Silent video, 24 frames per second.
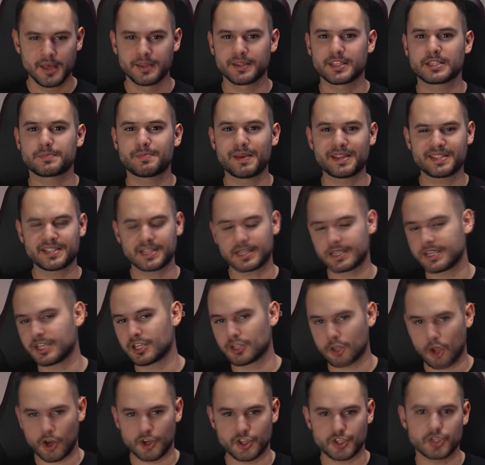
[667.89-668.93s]
This basically
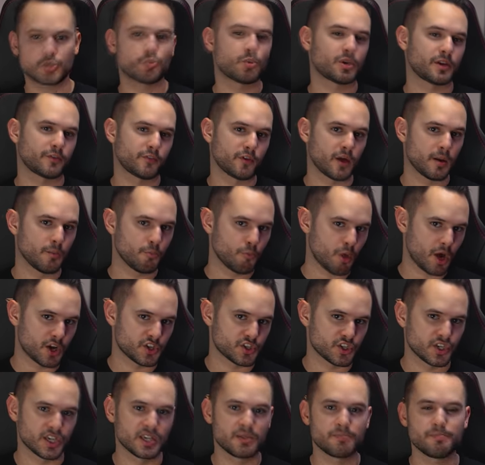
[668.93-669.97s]
enlarges whatever I'm
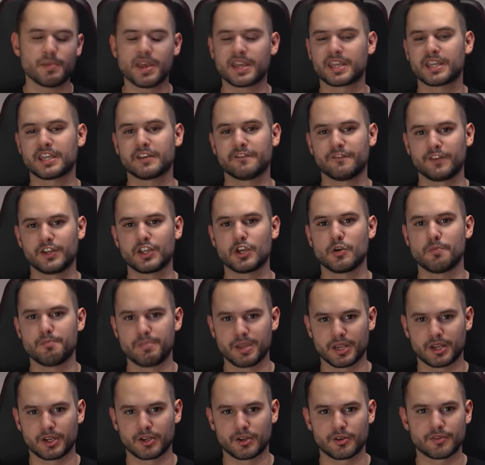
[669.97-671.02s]
watching, making a video
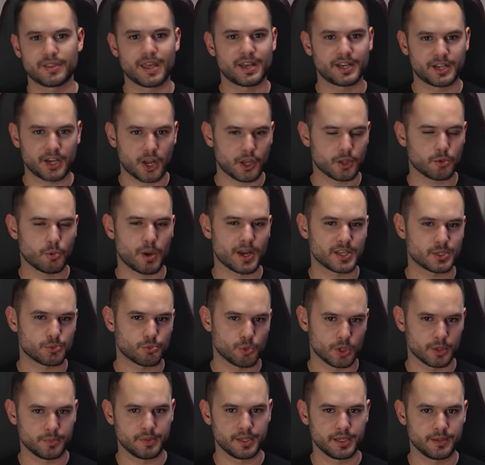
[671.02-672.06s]
bigger than it otherwise
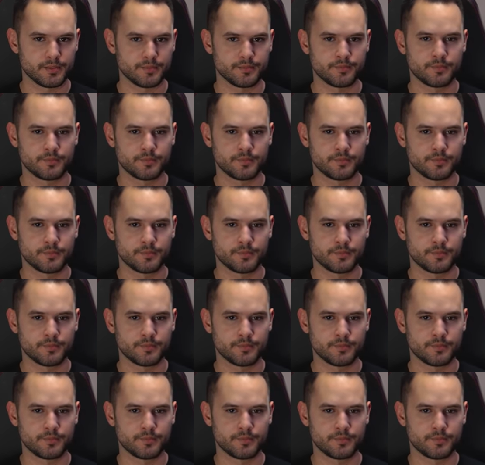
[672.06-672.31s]
would be.